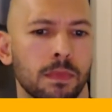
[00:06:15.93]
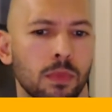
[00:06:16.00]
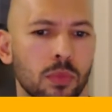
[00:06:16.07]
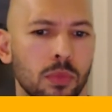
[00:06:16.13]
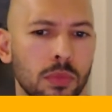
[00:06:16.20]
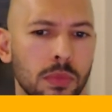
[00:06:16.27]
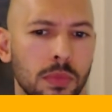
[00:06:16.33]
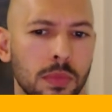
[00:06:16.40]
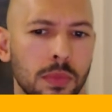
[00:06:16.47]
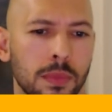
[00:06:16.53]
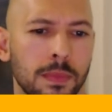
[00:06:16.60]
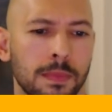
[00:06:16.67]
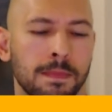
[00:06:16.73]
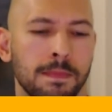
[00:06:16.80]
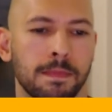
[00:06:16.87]

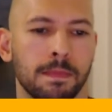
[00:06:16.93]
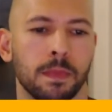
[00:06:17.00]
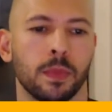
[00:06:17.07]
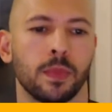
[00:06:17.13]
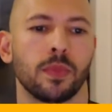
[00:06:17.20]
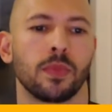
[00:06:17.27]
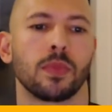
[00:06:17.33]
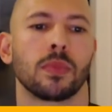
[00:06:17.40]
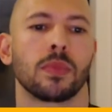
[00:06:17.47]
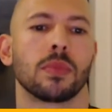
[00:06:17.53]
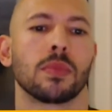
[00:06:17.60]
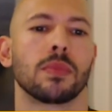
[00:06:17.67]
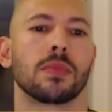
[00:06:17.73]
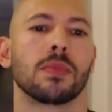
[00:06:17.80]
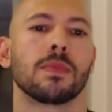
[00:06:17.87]

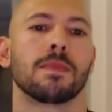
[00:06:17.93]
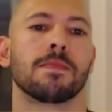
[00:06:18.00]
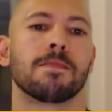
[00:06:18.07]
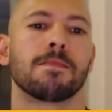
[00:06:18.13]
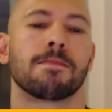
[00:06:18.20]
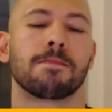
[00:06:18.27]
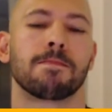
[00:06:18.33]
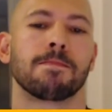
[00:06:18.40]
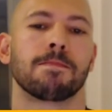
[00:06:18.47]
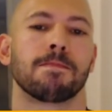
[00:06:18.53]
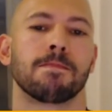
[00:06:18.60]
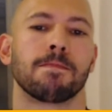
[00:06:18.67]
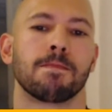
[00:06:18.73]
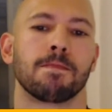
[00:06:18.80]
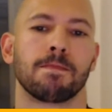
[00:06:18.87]

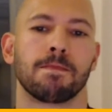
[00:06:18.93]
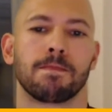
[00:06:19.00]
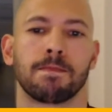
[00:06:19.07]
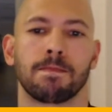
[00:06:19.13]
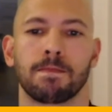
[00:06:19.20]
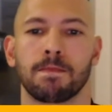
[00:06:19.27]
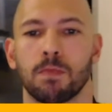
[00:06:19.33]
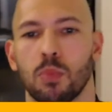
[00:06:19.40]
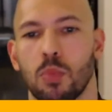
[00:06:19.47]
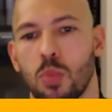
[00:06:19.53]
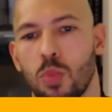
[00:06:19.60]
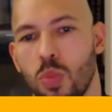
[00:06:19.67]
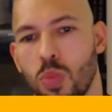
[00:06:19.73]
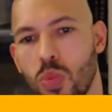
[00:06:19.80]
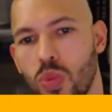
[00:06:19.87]

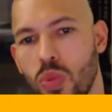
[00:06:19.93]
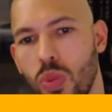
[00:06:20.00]
No words are spoken by the person on screen.